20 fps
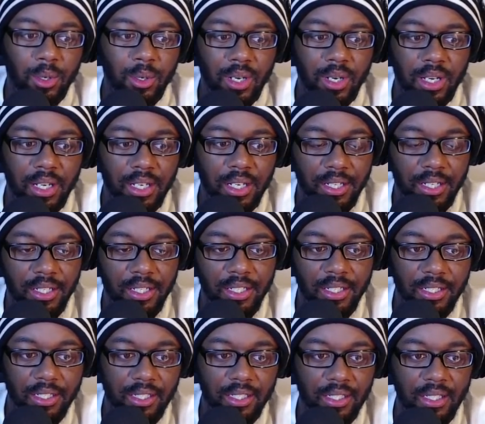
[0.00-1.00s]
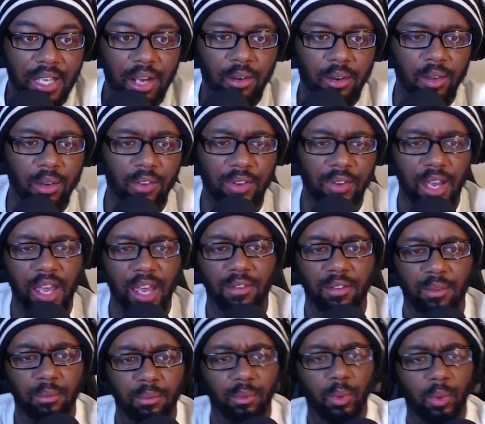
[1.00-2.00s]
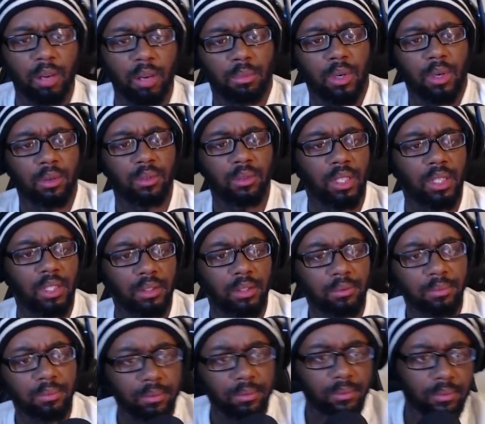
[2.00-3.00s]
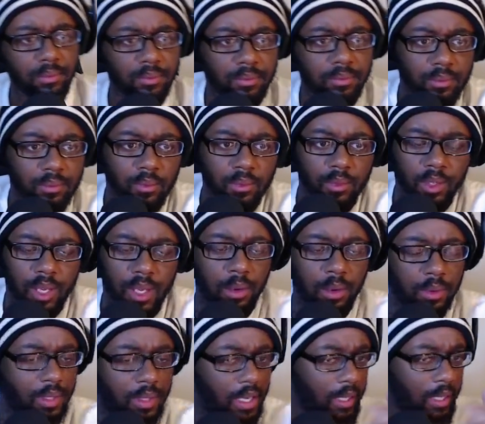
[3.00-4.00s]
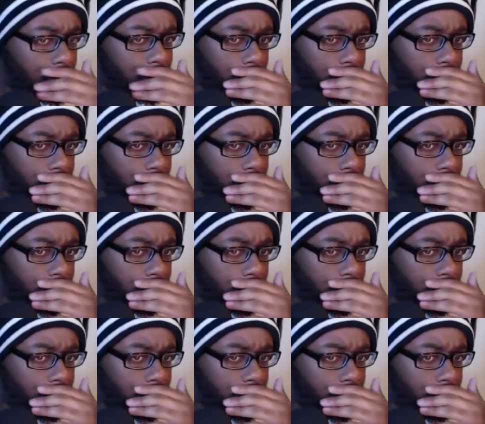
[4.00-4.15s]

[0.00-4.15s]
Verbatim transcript: I don't know if I have him rainbowed yet. I don't think.